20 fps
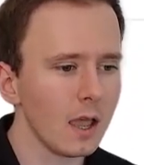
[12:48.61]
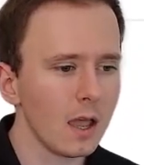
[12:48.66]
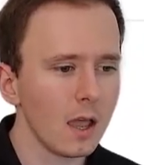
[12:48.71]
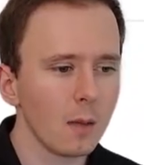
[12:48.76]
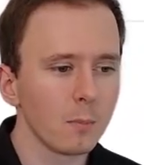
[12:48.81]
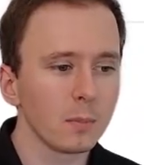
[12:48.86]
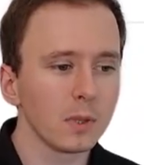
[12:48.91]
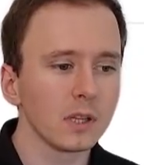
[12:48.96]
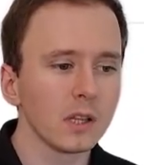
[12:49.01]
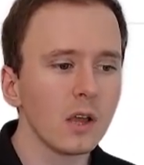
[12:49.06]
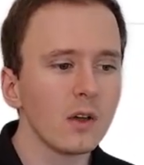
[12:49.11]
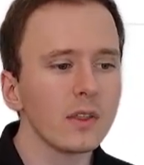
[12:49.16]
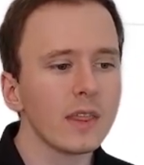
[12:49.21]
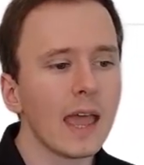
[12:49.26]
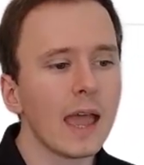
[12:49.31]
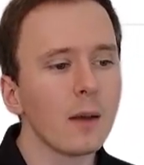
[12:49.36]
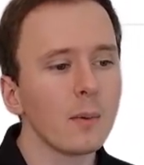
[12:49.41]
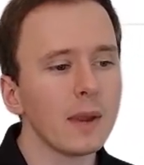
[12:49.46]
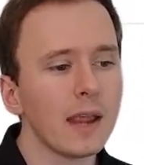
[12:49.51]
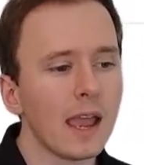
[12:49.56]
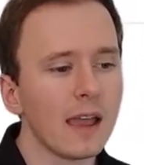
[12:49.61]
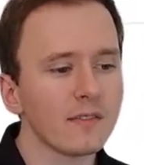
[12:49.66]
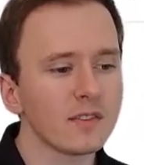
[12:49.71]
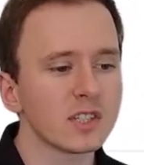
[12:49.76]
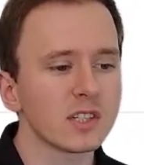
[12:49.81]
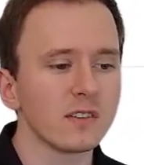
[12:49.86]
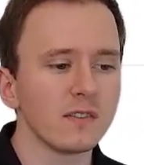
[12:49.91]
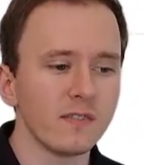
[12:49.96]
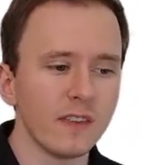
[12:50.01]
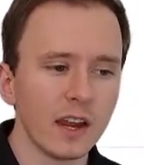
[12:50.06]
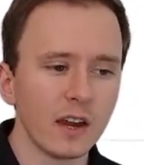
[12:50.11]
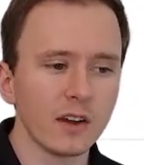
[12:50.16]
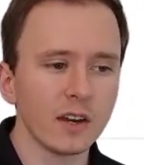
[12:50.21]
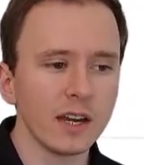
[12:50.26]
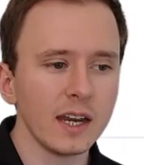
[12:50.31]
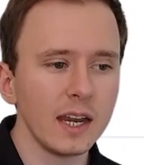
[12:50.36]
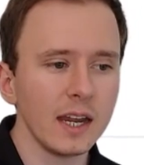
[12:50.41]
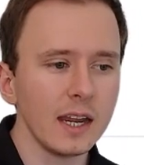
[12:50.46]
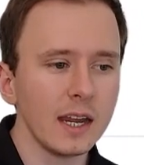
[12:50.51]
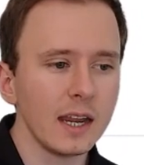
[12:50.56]
Below that, we have
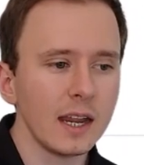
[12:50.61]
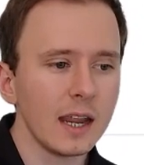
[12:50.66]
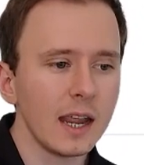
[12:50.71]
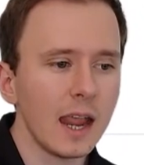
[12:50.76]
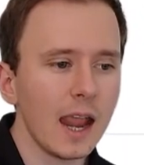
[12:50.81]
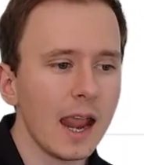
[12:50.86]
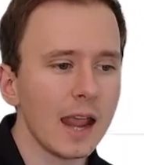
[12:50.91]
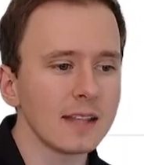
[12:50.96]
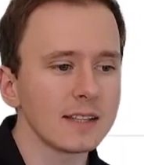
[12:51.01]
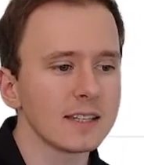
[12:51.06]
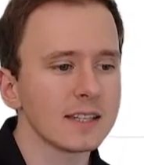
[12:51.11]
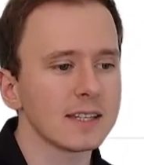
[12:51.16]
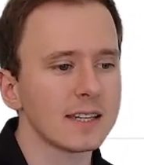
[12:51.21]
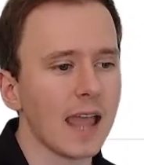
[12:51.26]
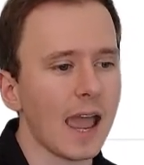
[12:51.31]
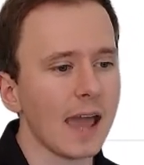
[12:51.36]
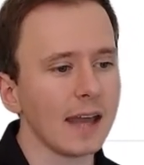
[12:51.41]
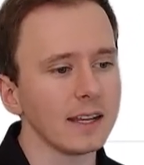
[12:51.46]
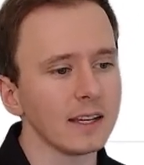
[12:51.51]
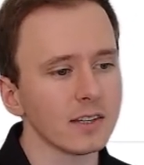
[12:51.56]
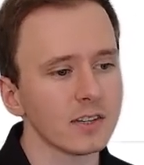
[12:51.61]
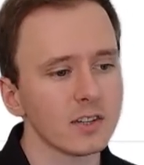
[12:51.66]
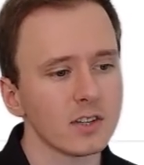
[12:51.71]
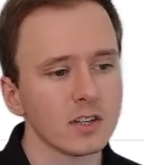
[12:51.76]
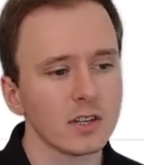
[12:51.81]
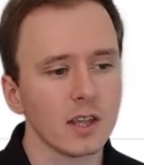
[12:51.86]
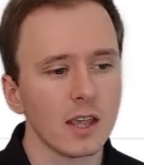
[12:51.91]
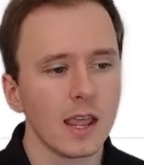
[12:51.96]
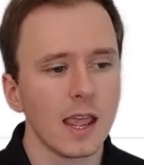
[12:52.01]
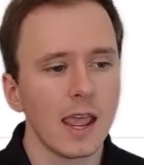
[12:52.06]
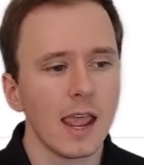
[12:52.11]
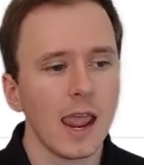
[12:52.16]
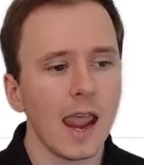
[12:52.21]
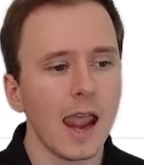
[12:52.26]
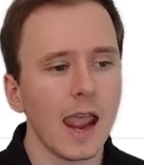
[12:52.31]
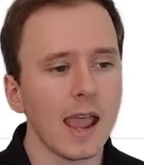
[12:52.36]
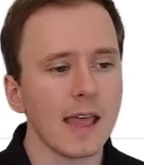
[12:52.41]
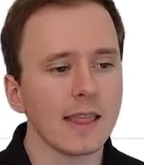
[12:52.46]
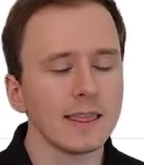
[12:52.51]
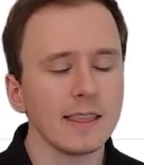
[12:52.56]
severity and status.
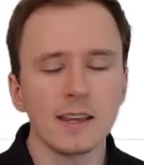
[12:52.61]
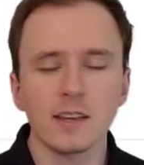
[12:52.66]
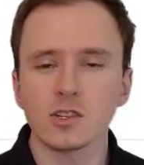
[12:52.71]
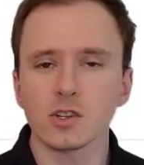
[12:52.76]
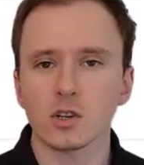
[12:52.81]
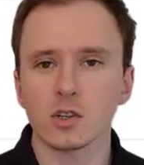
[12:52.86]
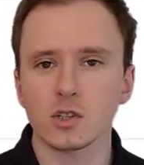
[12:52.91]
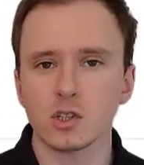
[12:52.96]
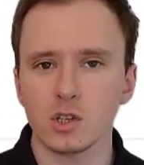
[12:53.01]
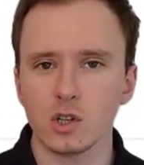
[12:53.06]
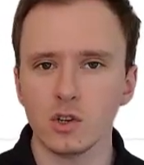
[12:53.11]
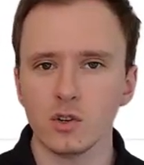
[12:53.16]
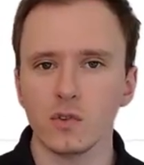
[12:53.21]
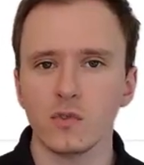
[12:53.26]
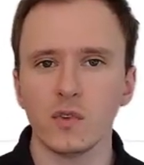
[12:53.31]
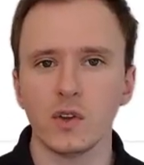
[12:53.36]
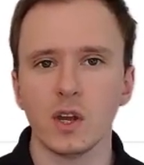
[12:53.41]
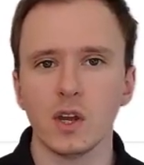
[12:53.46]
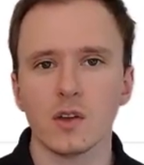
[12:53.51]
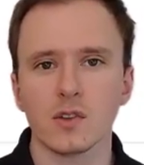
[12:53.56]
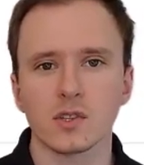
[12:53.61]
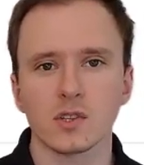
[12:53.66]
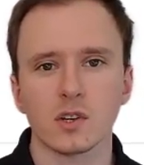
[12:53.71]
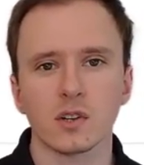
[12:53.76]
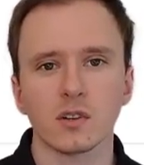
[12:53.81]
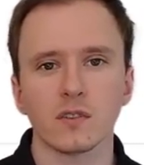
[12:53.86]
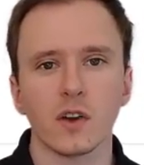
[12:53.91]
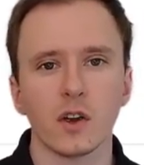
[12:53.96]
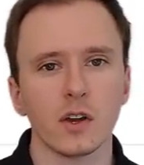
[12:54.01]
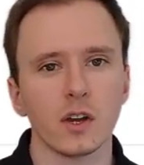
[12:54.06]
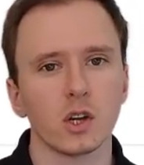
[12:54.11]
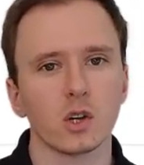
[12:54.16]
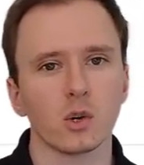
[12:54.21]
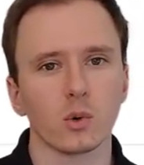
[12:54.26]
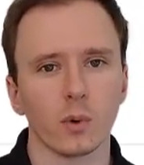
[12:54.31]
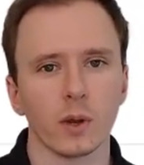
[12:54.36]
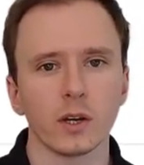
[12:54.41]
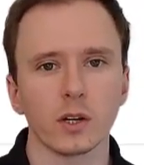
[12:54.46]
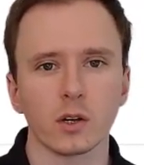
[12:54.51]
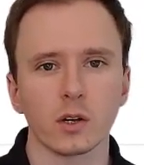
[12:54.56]
And these are 2 fields that are very
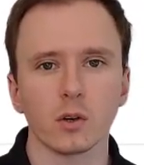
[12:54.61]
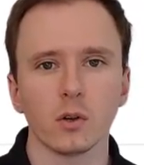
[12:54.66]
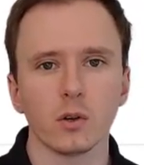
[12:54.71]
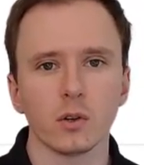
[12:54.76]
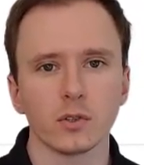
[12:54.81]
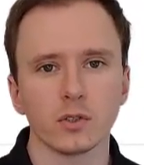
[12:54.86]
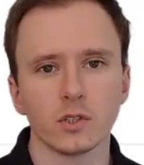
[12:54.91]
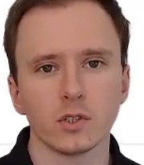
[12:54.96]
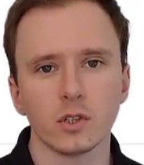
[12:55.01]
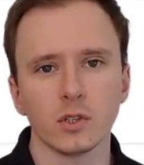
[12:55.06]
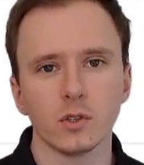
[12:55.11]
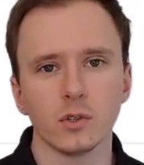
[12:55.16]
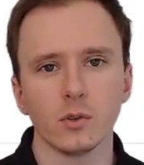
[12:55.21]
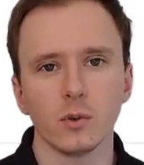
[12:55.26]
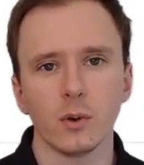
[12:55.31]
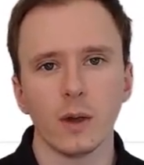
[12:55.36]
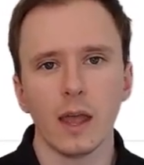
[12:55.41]
critical to